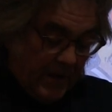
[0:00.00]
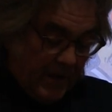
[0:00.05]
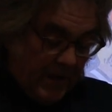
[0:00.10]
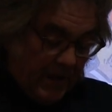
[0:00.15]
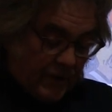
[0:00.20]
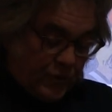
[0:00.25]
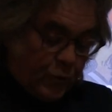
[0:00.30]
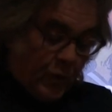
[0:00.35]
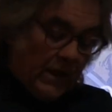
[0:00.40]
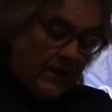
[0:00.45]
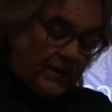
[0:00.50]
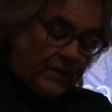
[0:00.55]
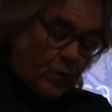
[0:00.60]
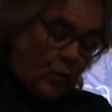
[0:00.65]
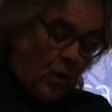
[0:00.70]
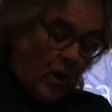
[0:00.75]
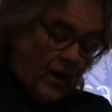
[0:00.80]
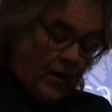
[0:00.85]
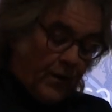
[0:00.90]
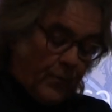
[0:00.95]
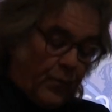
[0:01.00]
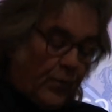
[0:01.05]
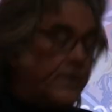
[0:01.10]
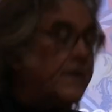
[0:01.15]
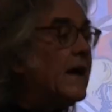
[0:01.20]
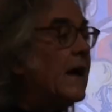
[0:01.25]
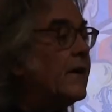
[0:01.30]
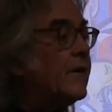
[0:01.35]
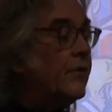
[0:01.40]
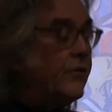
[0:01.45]
as well as water
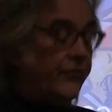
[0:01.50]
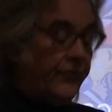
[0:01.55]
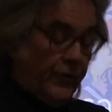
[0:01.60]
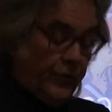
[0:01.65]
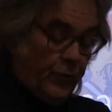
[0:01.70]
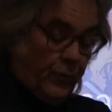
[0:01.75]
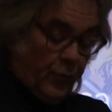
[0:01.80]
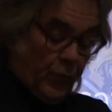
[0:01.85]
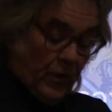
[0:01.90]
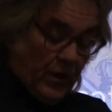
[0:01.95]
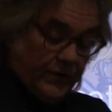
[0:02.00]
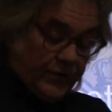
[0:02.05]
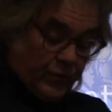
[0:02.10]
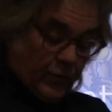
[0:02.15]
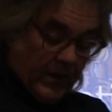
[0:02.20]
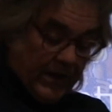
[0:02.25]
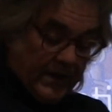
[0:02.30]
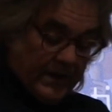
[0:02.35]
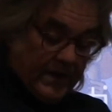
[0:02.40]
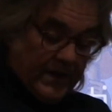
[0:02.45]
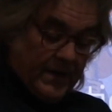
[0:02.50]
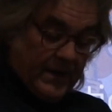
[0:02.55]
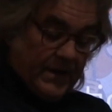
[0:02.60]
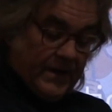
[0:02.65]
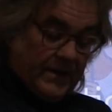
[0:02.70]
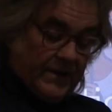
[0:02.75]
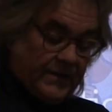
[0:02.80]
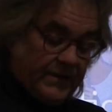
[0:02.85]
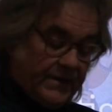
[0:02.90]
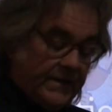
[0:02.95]
protectors in New Brunswick,
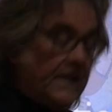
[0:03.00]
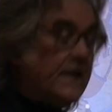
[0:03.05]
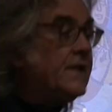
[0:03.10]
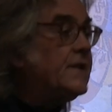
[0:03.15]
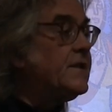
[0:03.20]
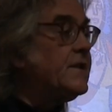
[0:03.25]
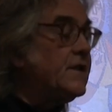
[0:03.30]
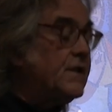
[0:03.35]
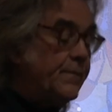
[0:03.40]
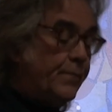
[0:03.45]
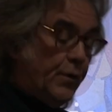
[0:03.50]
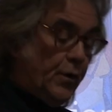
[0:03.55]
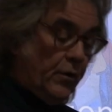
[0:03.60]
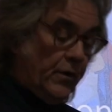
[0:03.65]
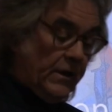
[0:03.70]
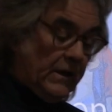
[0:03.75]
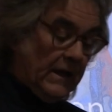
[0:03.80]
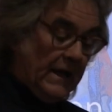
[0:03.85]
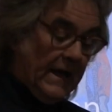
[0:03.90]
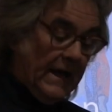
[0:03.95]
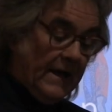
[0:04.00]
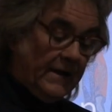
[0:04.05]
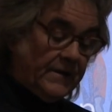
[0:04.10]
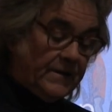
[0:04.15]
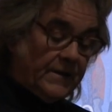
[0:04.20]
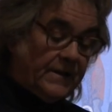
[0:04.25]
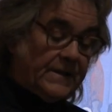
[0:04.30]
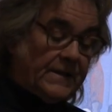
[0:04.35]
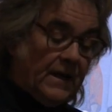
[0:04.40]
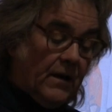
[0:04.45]
seized disputed
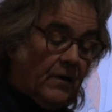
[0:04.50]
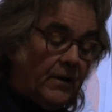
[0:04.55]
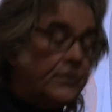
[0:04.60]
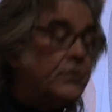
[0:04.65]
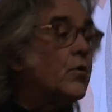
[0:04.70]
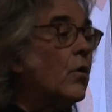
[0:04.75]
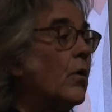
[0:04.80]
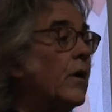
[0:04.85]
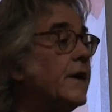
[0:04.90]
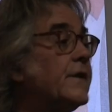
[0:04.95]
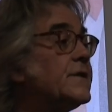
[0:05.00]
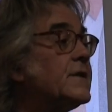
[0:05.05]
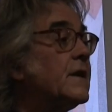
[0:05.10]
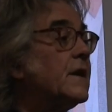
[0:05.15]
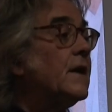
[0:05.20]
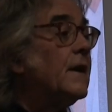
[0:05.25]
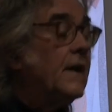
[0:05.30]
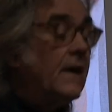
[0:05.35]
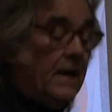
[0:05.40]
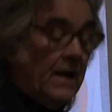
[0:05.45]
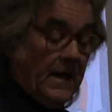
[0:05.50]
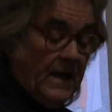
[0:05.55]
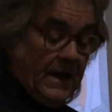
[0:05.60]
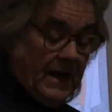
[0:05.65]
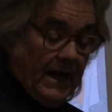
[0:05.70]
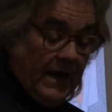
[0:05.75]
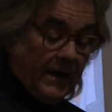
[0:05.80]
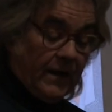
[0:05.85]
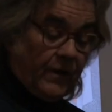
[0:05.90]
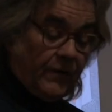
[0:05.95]
lands and territories
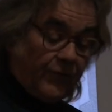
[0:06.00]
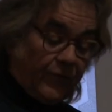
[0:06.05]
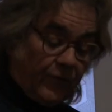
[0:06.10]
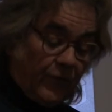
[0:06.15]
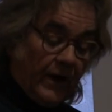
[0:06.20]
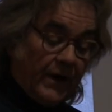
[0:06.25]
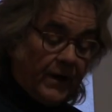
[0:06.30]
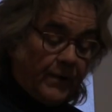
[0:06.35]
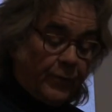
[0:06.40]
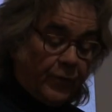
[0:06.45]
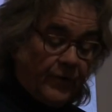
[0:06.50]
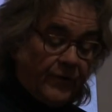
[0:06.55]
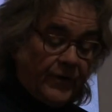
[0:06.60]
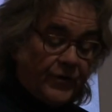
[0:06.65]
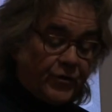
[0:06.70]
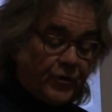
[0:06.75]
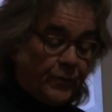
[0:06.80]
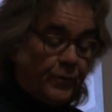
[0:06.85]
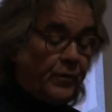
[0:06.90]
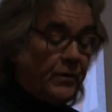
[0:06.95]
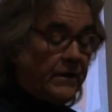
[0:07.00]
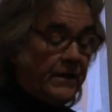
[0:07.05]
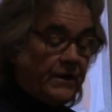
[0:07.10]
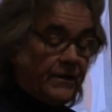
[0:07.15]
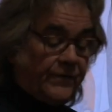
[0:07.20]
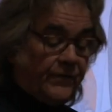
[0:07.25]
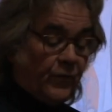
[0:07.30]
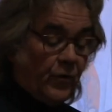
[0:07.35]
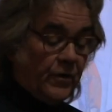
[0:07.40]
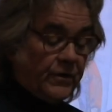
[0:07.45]
and confronted provincial
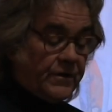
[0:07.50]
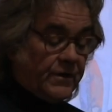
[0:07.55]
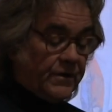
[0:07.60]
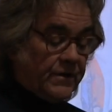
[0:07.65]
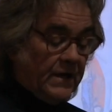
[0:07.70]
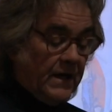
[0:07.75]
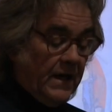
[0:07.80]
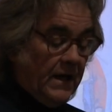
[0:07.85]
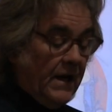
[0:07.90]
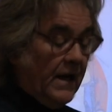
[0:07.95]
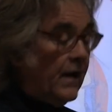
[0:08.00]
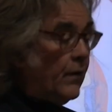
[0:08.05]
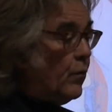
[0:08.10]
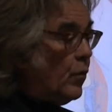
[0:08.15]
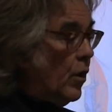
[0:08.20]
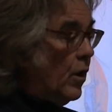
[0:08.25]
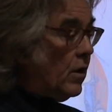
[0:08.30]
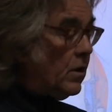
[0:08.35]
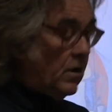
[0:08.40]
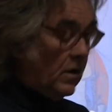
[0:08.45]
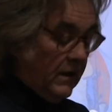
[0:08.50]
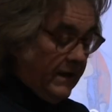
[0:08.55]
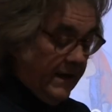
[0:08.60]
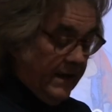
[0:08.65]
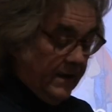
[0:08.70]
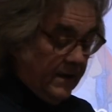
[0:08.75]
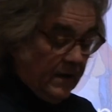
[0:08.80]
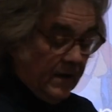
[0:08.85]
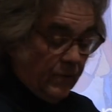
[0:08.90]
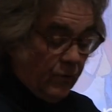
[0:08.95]
police forces and Royal
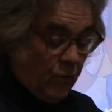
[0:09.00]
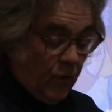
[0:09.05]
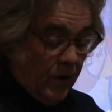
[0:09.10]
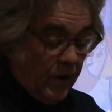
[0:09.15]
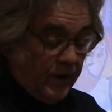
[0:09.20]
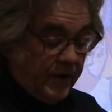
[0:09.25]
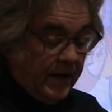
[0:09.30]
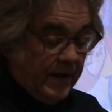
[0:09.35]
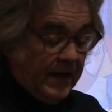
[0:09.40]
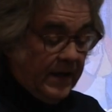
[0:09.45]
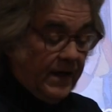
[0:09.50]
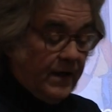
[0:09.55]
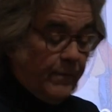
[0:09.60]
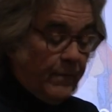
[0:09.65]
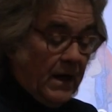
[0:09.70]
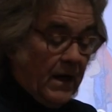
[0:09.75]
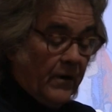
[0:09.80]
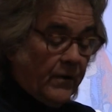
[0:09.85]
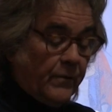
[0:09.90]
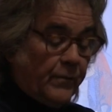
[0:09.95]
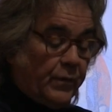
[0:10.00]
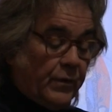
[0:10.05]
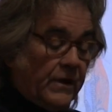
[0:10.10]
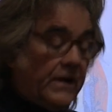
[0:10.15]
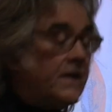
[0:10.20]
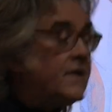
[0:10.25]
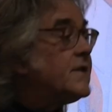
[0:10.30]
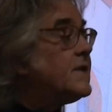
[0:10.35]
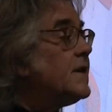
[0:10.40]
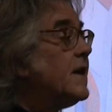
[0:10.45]
Canadian Mounted
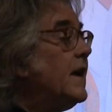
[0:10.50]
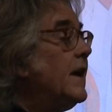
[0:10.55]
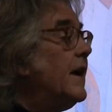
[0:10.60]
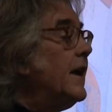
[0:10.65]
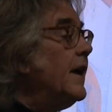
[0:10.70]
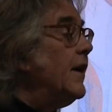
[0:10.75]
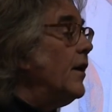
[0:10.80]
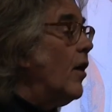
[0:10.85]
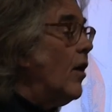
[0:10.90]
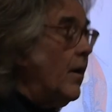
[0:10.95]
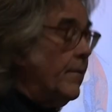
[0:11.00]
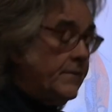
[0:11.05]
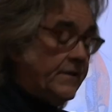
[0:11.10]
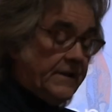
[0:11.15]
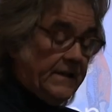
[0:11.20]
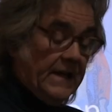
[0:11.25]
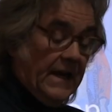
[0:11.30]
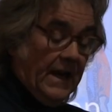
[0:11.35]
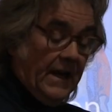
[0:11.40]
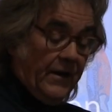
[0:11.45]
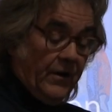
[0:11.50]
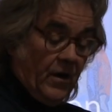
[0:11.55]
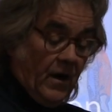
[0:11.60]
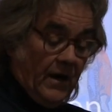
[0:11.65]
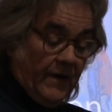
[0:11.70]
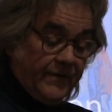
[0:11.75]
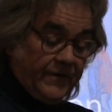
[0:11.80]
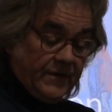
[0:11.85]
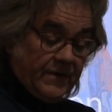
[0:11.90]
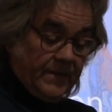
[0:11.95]
Police in armed
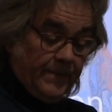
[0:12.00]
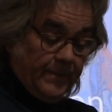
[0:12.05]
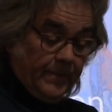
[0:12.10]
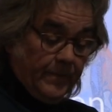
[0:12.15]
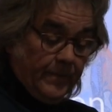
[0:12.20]
standoffs,